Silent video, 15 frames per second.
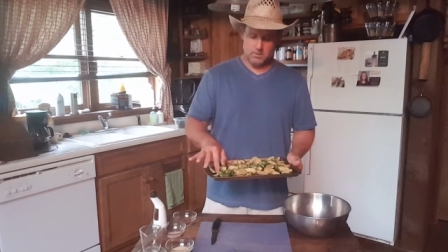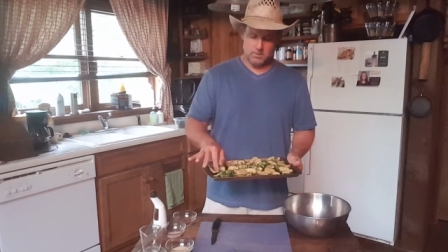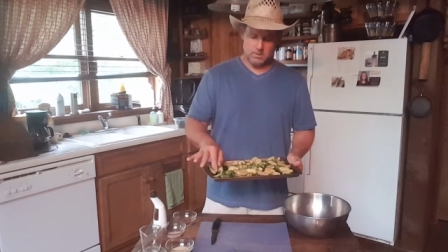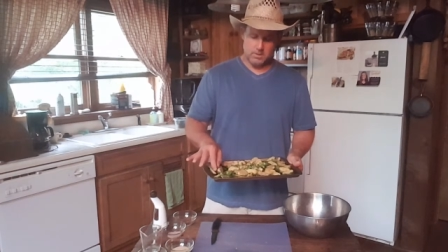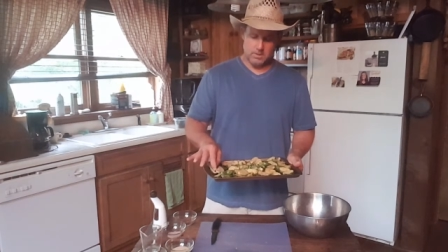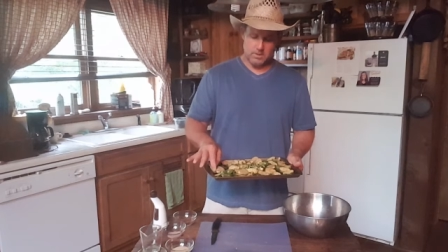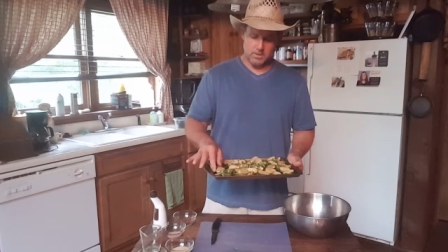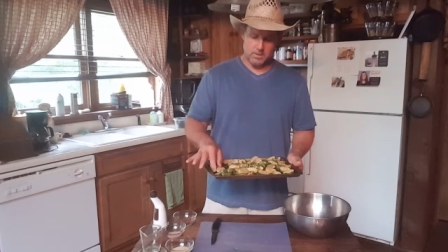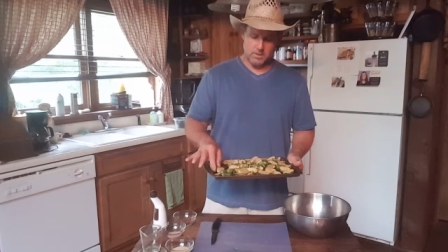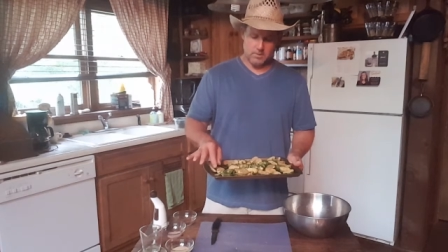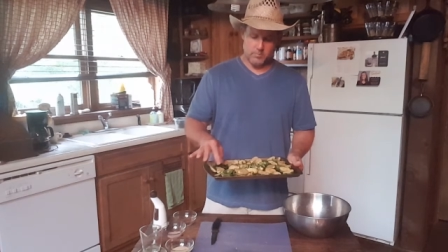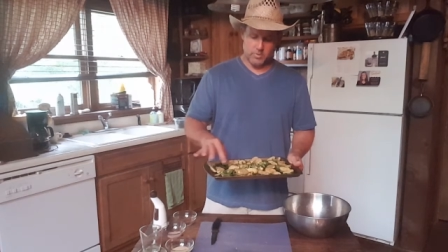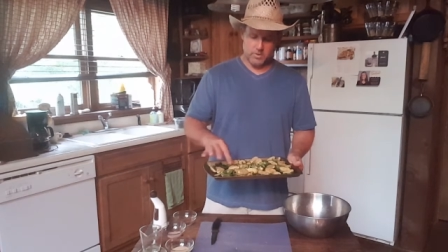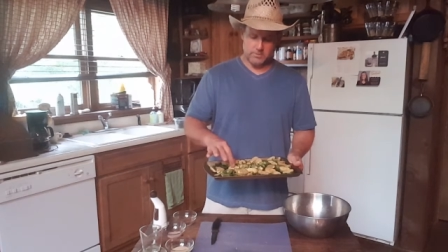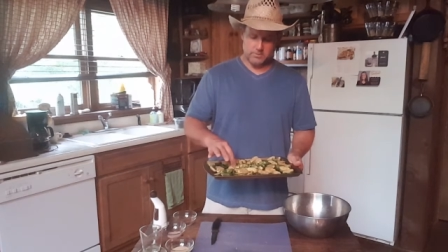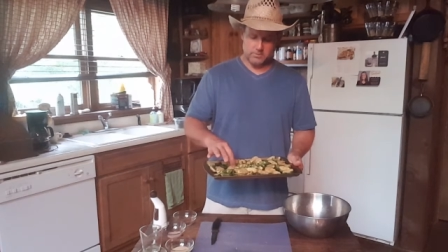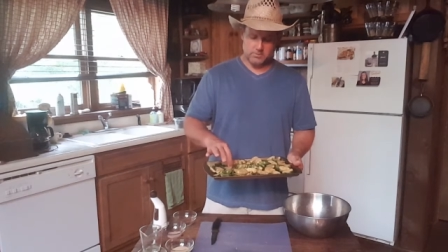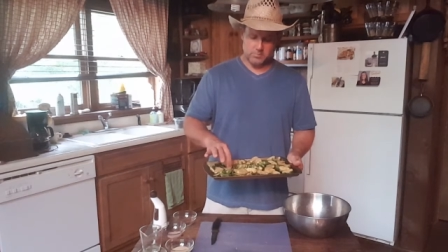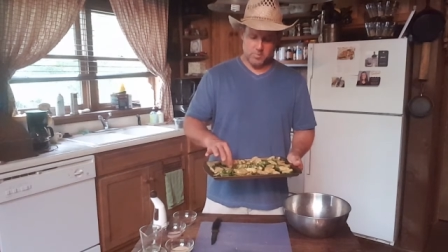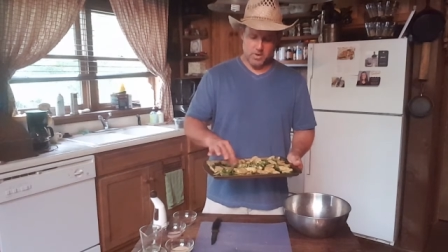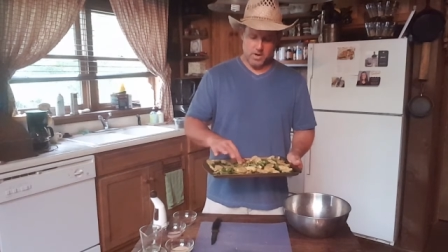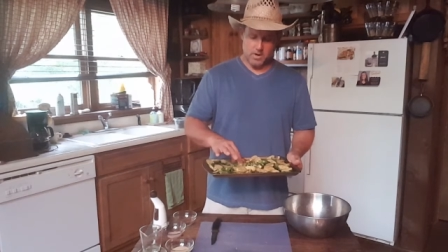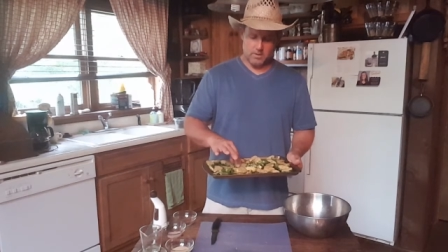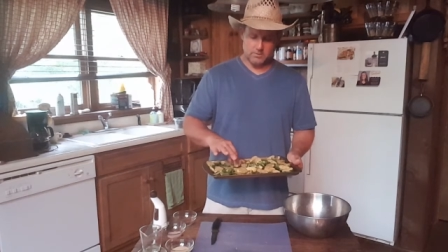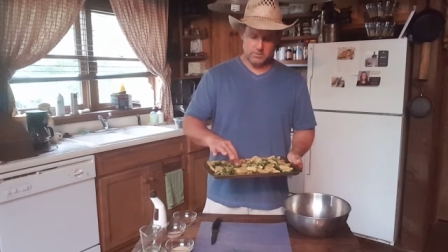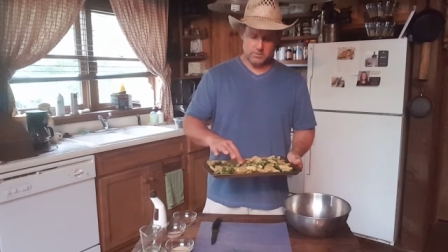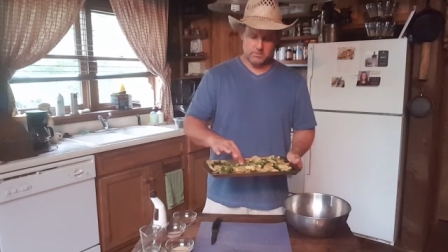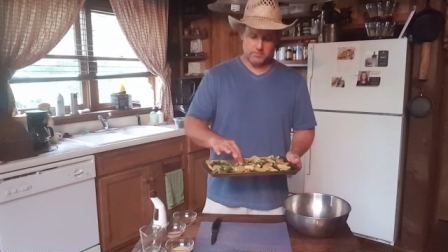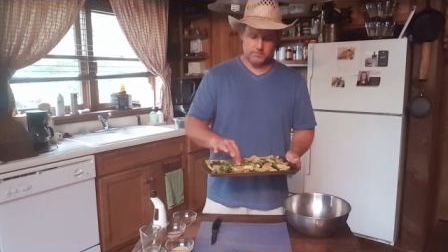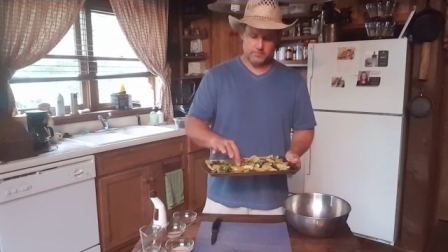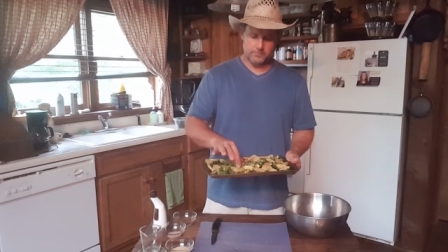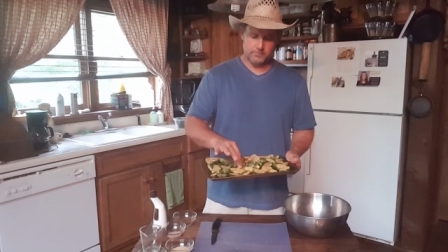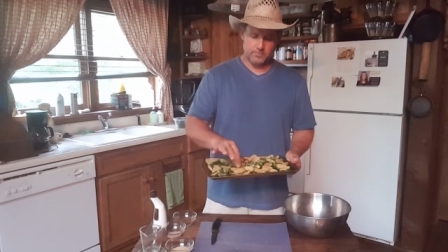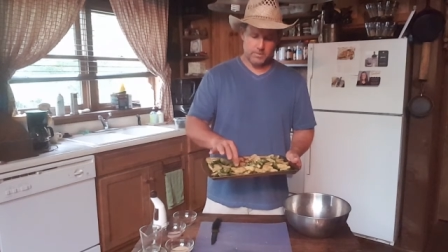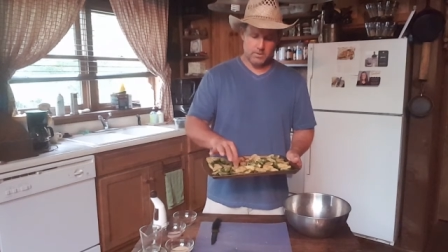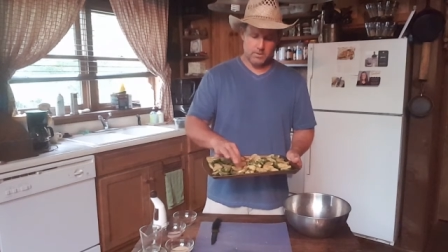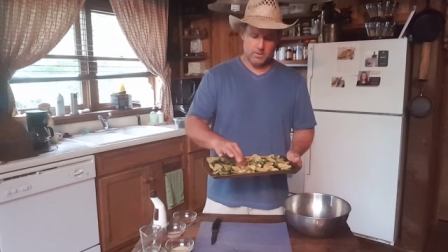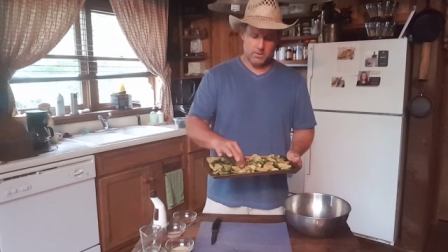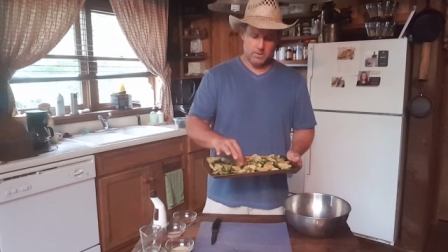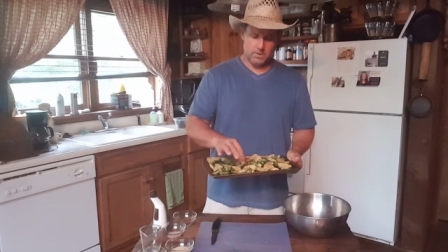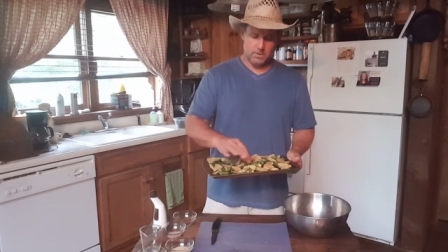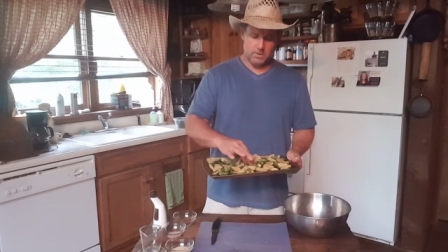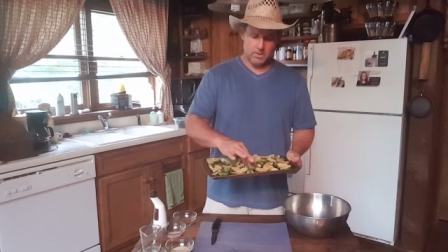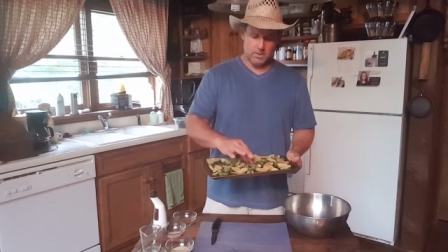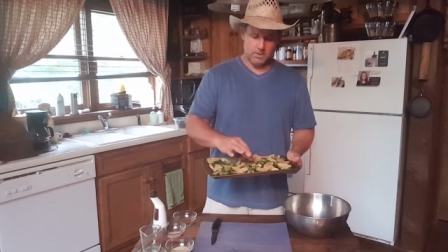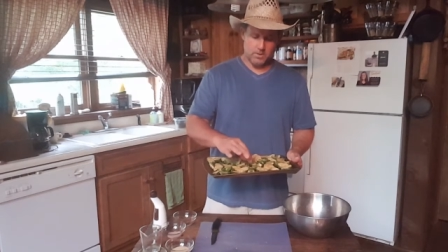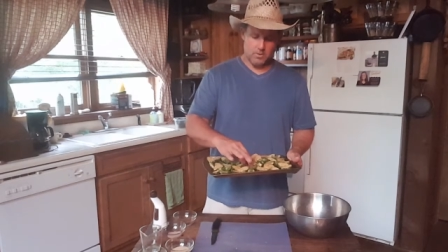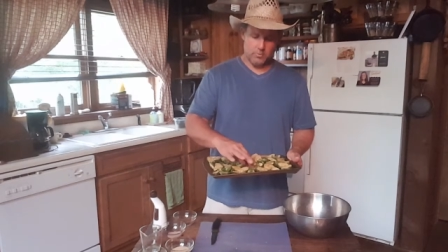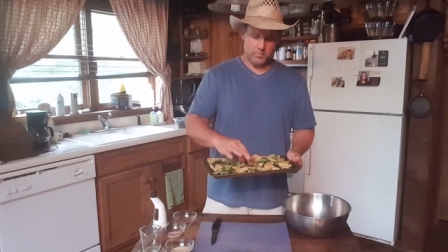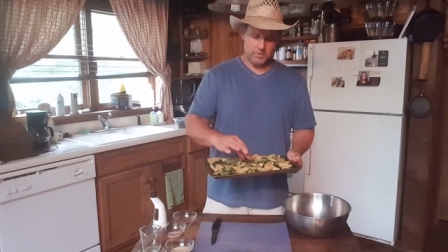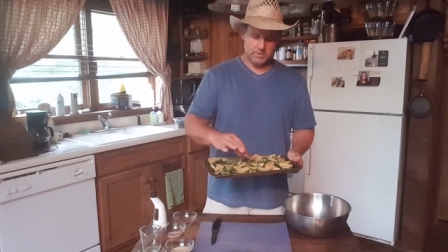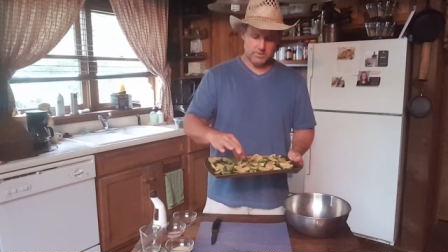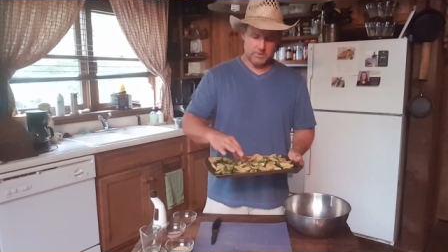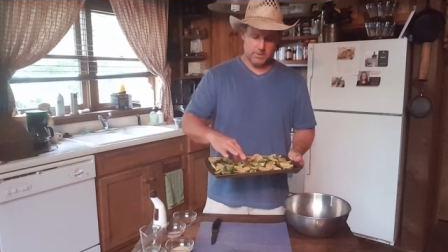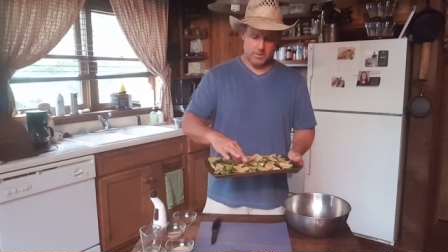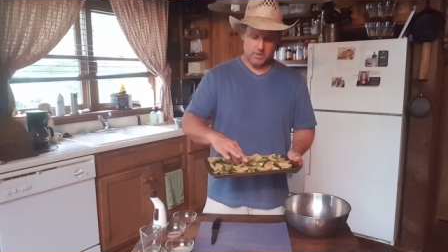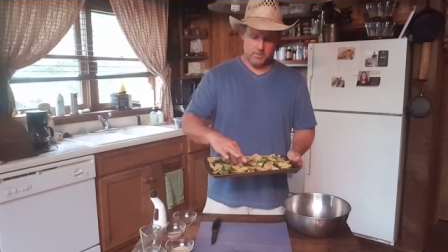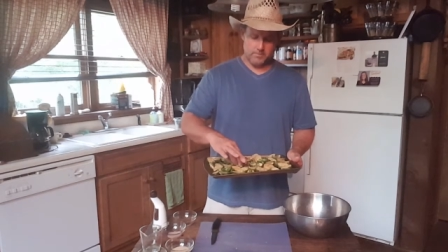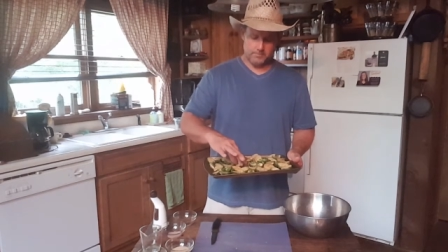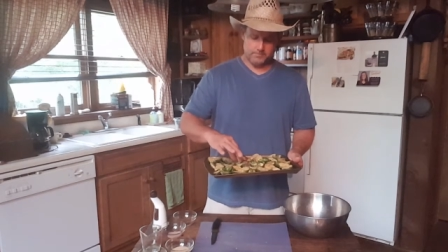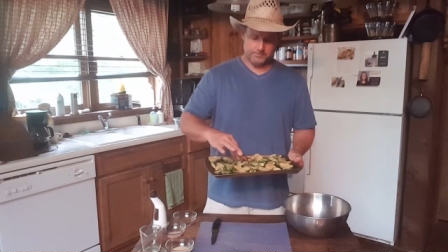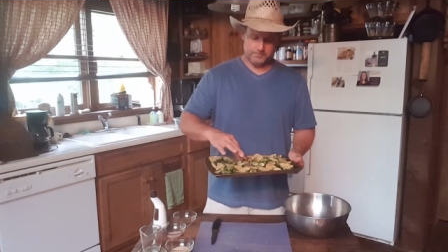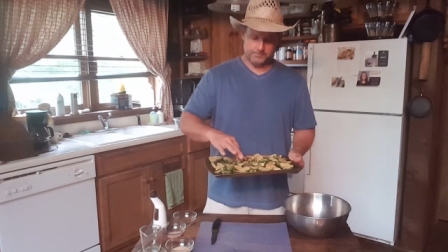the Brussels sprouts and opens it up,